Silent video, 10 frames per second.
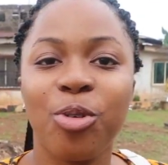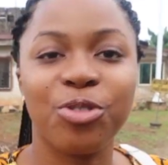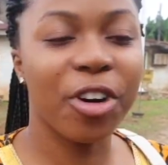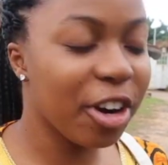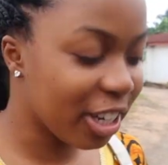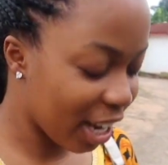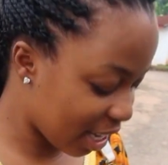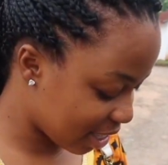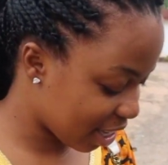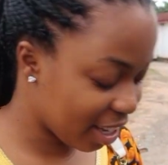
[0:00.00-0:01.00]
The show was very
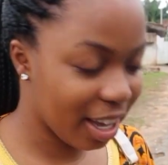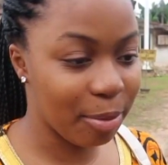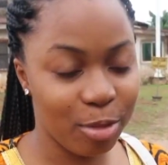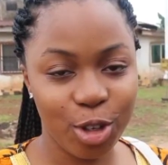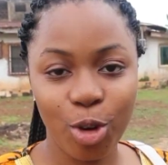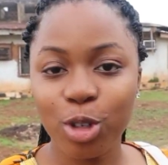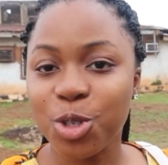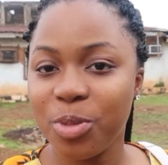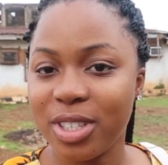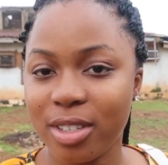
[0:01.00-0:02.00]
nice. They
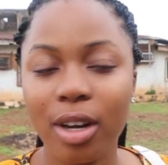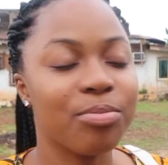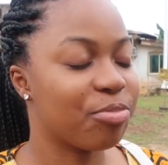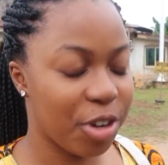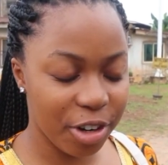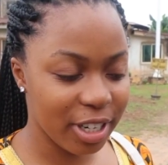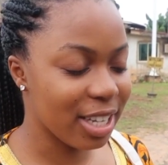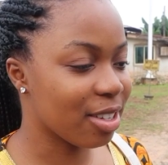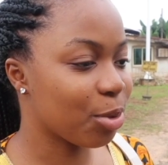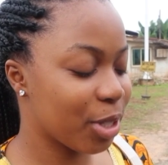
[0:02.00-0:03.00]
got meat. Very
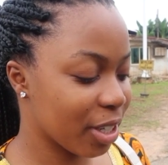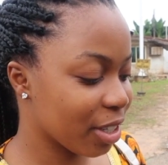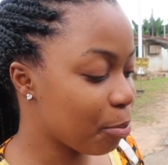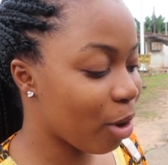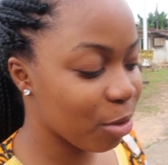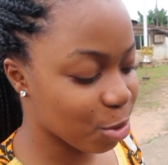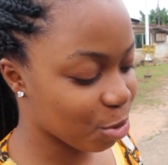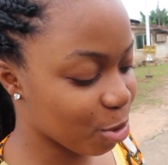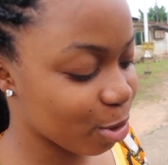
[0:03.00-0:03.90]
nice. And what again? People have good